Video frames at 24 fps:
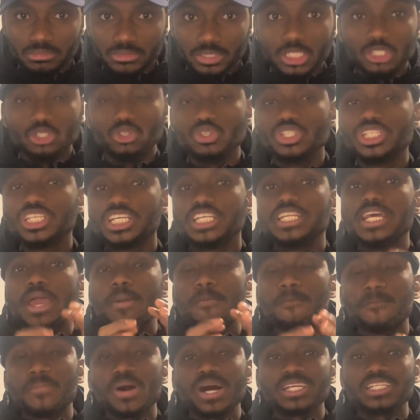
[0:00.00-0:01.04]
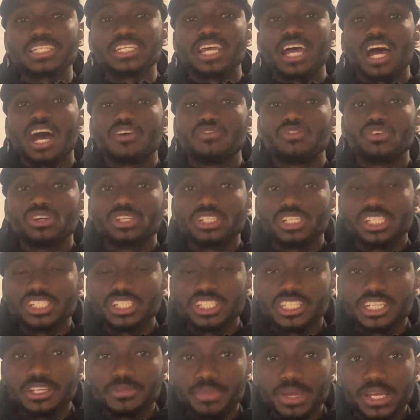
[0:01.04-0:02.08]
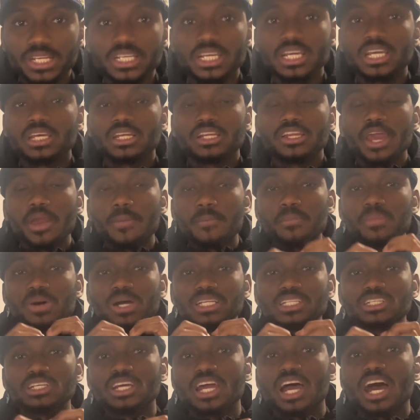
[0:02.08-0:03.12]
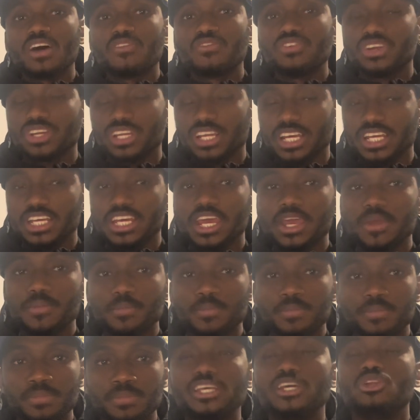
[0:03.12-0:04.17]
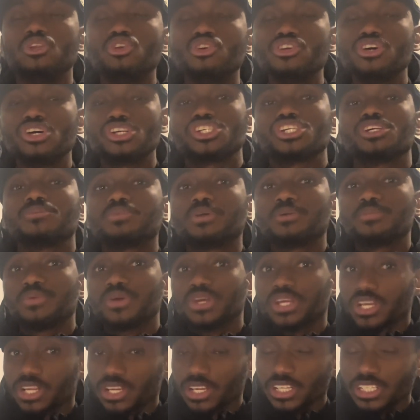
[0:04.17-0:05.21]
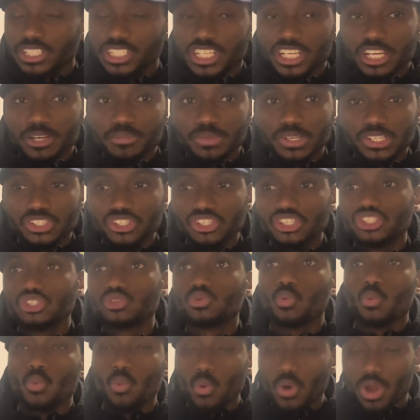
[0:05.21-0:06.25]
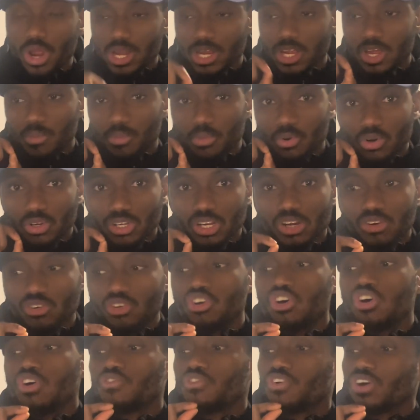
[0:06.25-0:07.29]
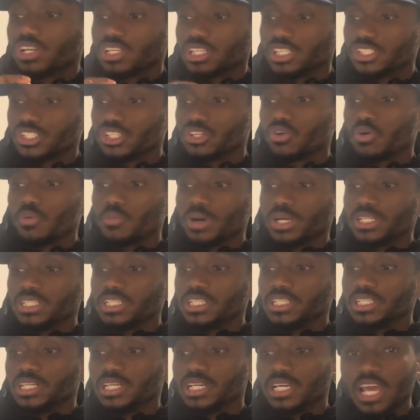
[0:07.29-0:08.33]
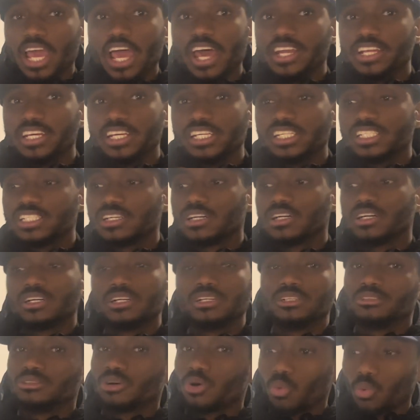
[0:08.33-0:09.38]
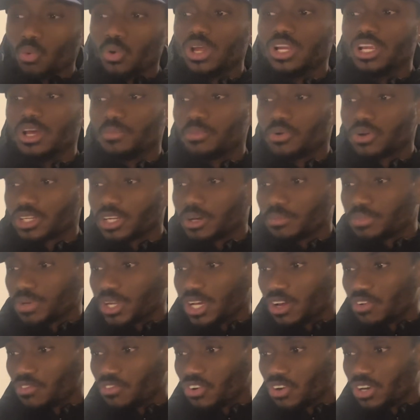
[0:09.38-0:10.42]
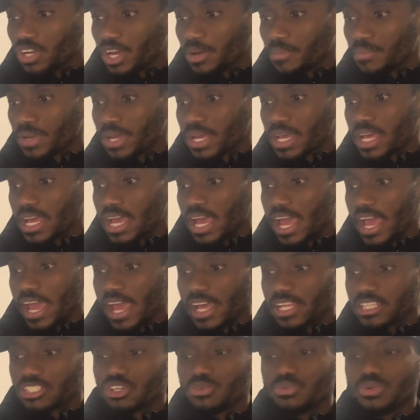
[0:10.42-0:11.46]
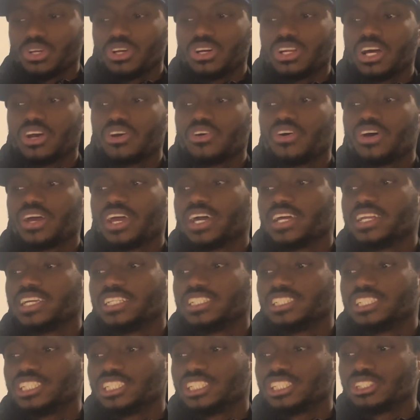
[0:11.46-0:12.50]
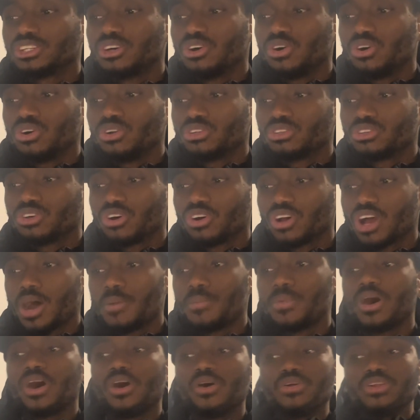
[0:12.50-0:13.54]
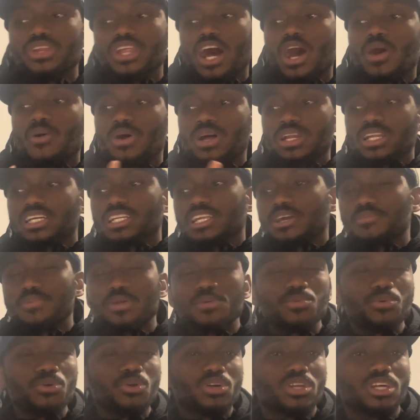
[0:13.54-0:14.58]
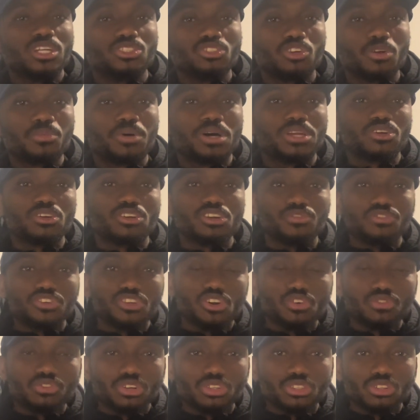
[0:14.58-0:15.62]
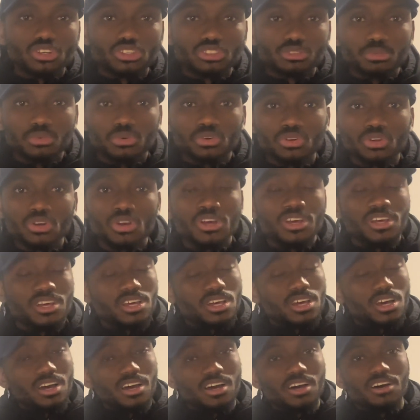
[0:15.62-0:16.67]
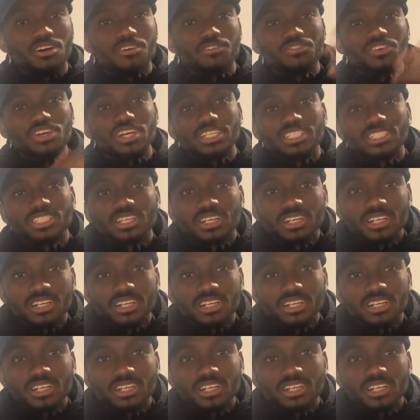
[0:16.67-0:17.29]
You see the impact he have on his teammate, the impact he have on the game. The leadership he bring in the team is just really important for Atletico Madrid. And he's a really important player for them. And so we're gonna go ahead and just go talk about that one, and then maybe we're gonna drop another video for Dortmund versus